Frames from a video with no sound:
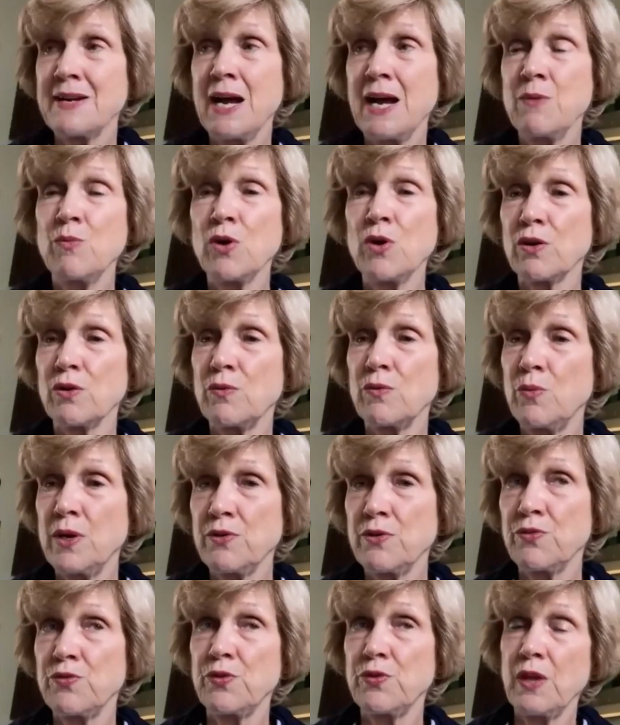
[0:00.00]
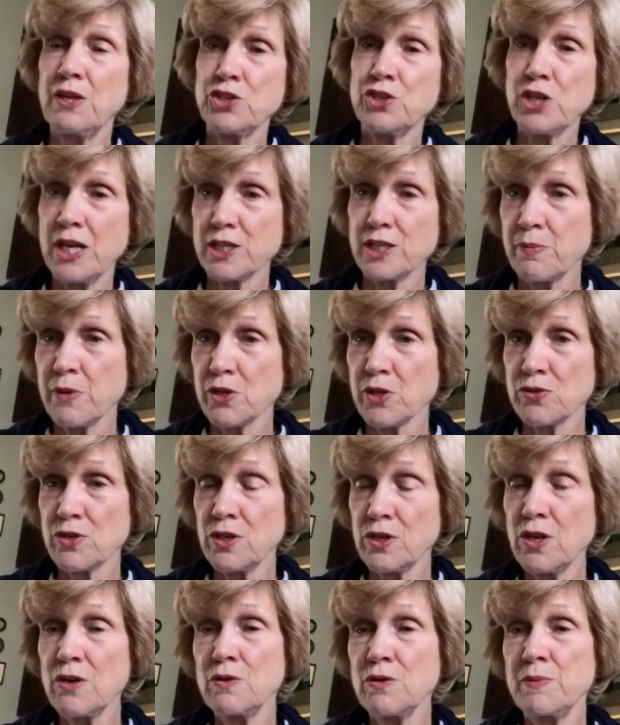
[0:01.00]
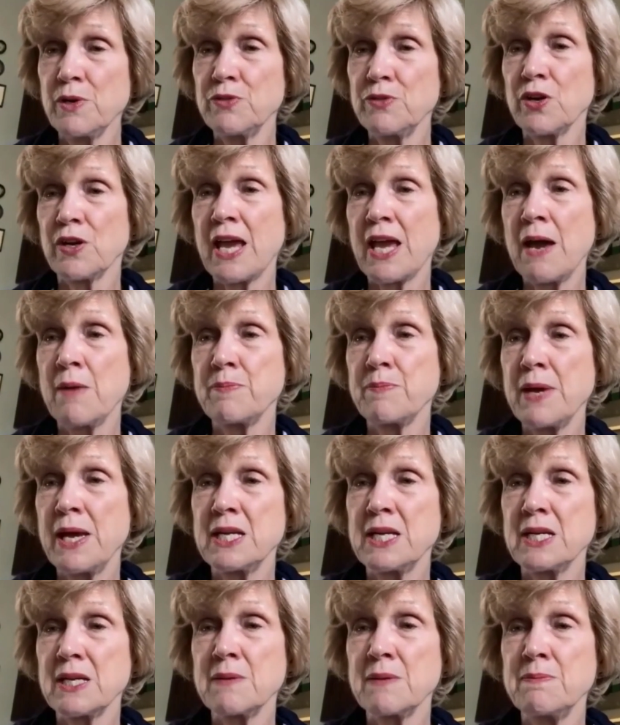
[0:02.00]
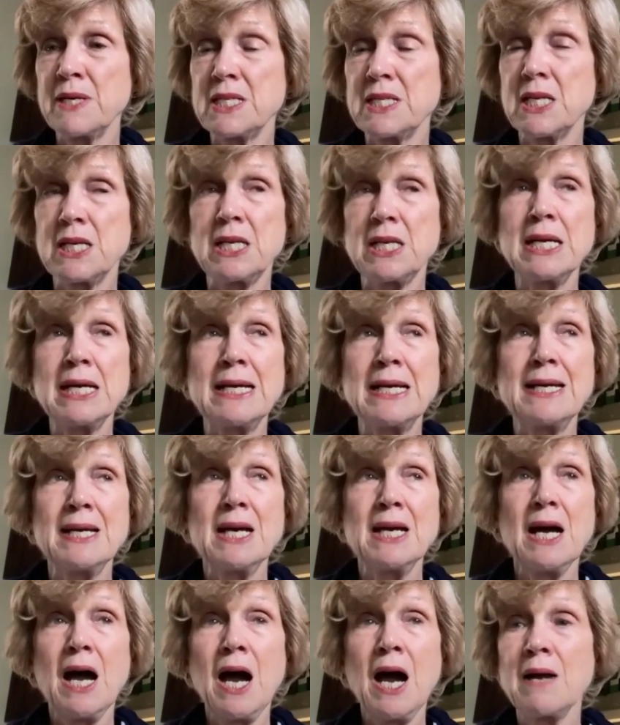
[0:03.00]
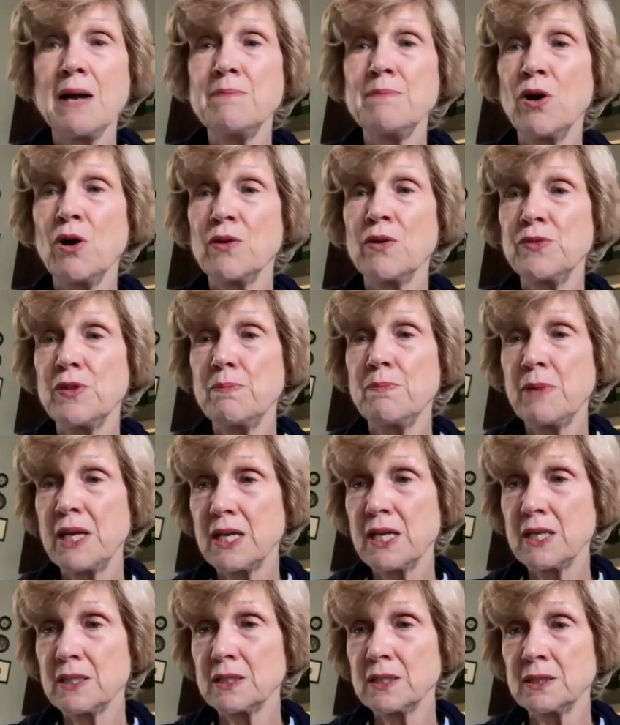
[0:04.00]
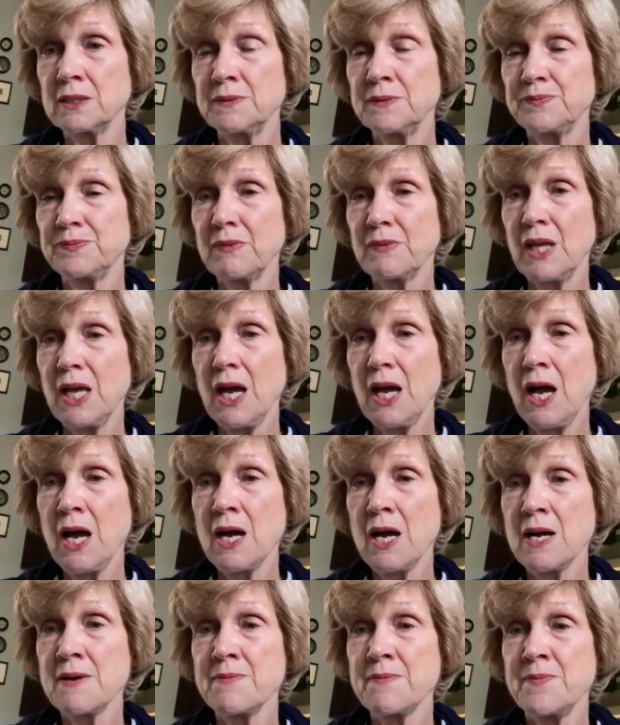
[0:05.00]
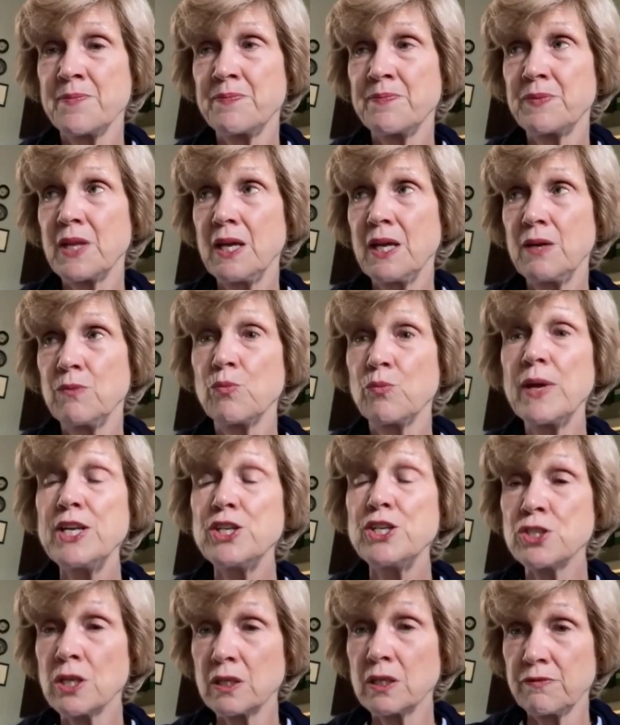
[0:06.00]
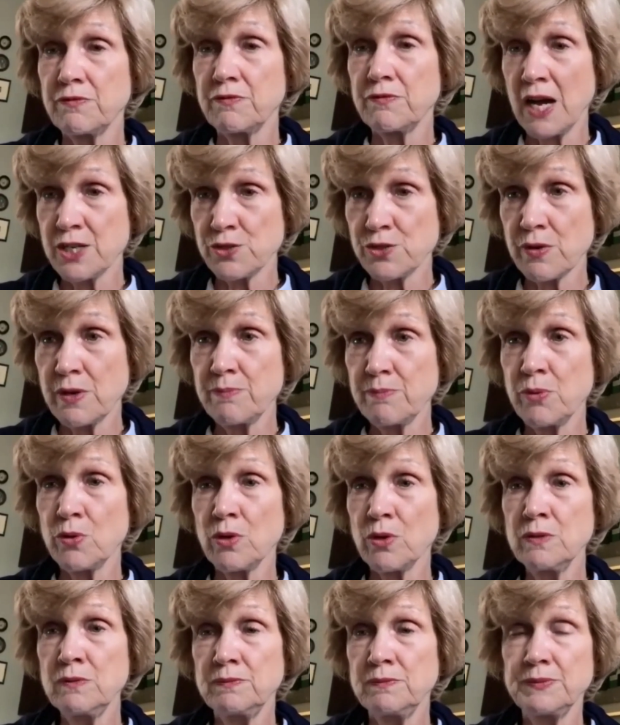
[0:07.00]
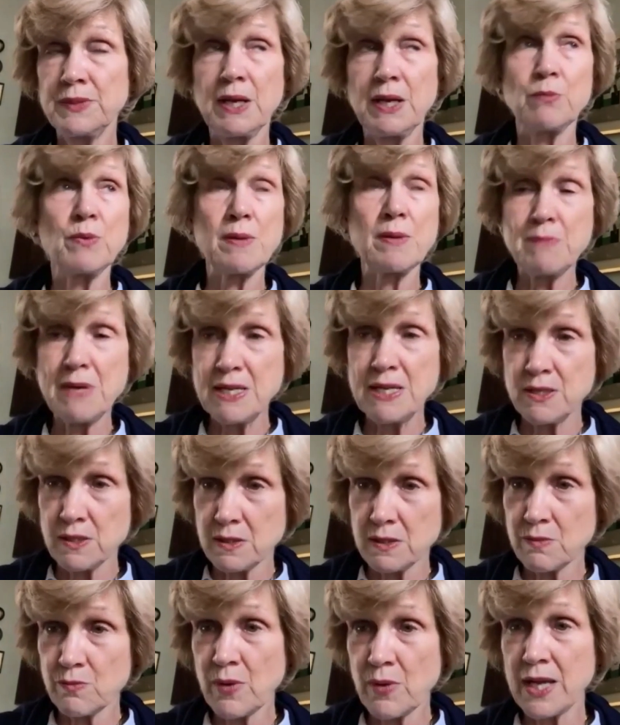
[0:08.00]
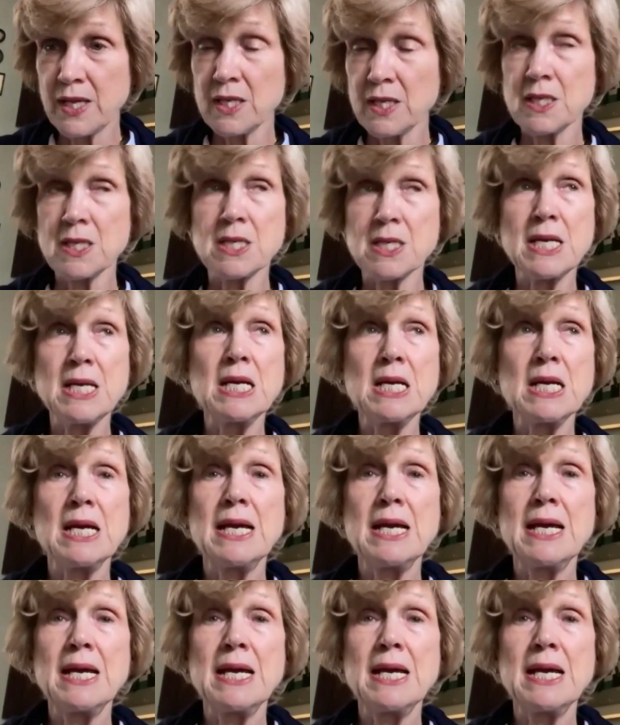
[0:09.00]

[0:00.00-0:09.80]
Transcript: work with Shakespeare's Globe and their campaign committee. I'm on the McGill Regional Advisory Board, and we meet regularly,